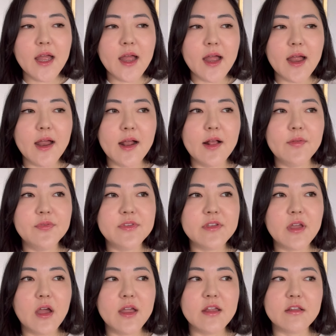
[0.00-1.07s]
and
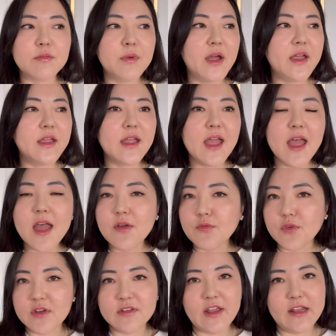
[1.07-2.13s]
it's my
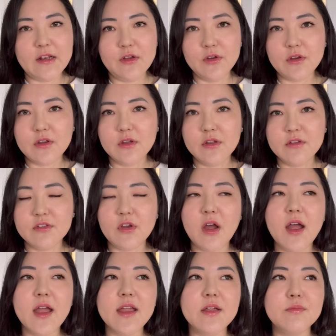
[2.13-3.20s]
everyday look. So
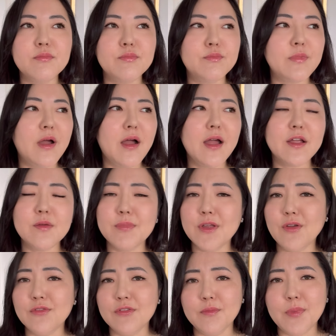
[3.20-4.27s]
I could be
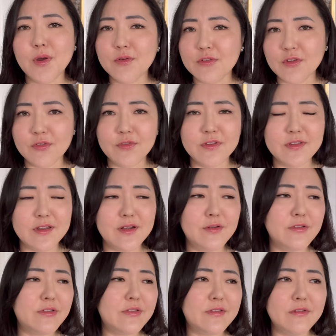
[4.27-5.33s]
going to the post office and I'll
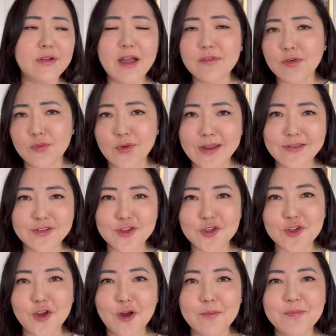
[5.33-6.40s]
still have a razor
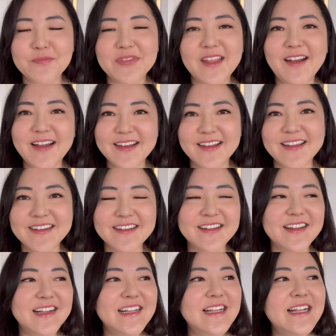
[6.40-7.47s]
sharp
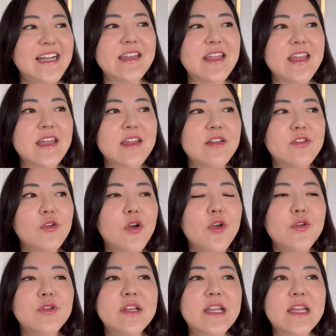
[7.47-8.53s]
eyeliner. It not
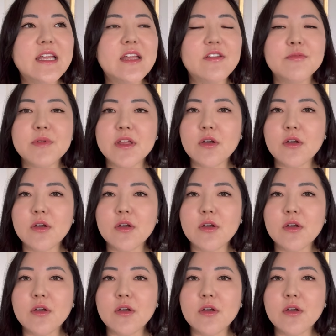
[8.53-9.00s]
only gives me